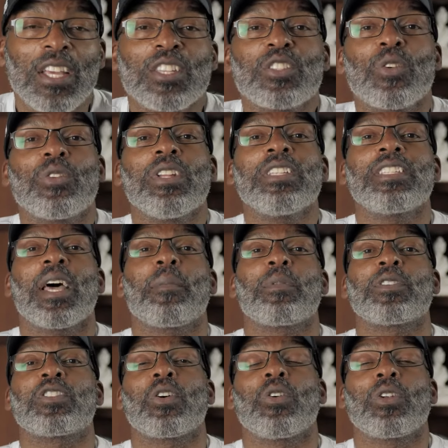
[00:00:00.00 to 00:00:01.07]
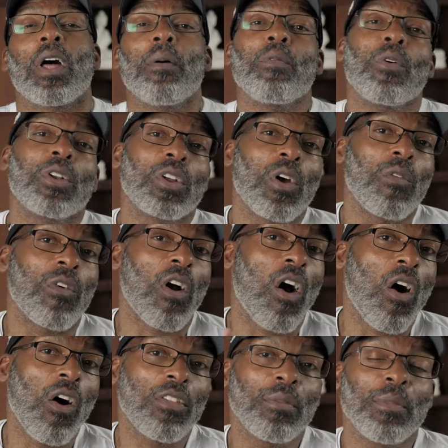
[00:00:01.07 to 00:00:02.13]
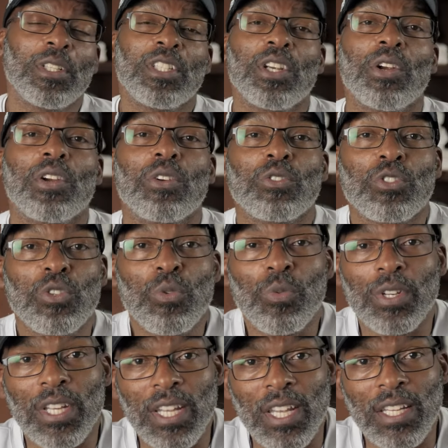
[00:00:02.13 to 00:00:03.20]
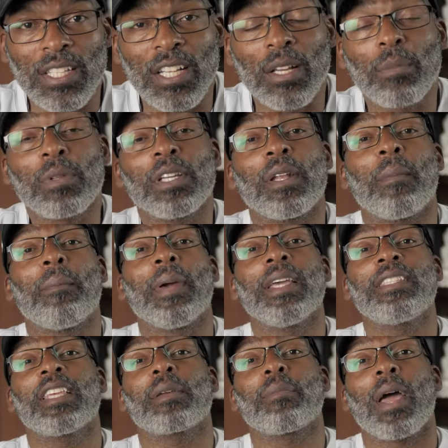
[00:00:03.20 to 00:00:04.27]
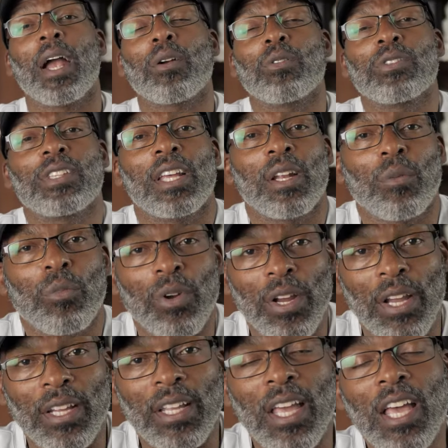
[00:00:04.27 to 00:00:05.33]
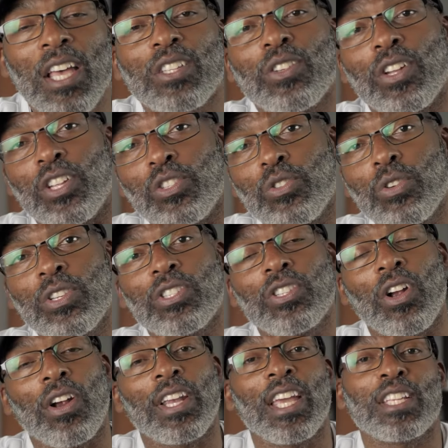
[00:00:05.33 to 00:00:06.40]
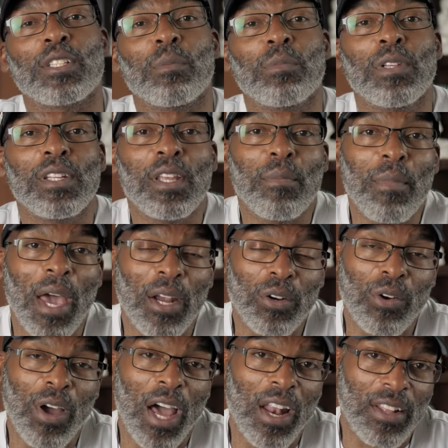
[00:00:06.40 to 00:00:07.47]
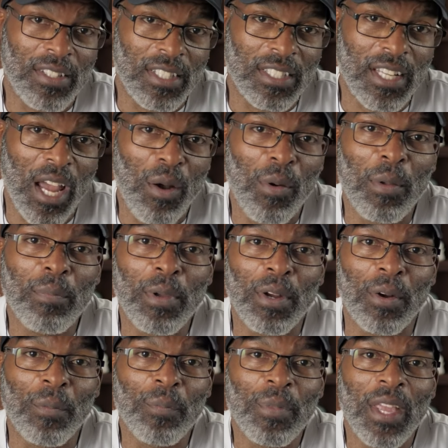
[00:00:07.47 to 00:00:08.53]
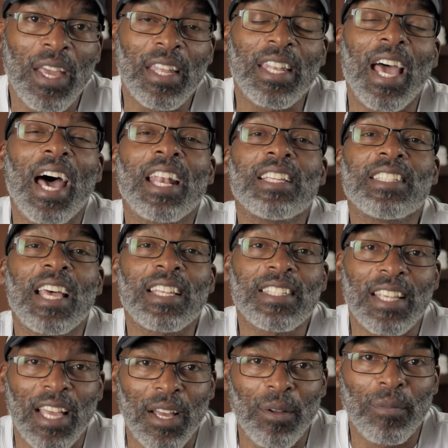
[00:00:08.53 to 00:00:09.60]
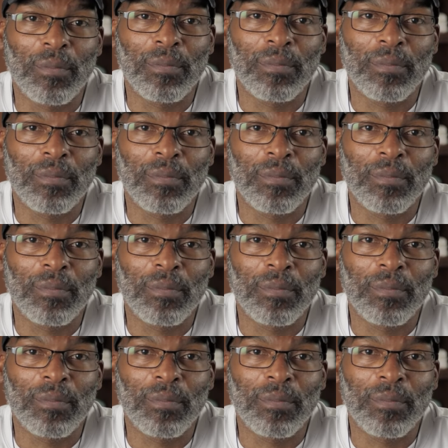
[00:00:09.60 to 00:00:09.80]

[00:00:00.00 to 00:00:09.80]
So in this episode, I'm going to go over all the materials you will need to complete a basic mackerel setup rig so that you can start catching plenty of mackerel out at the Skyway Pier. Now how does that sound?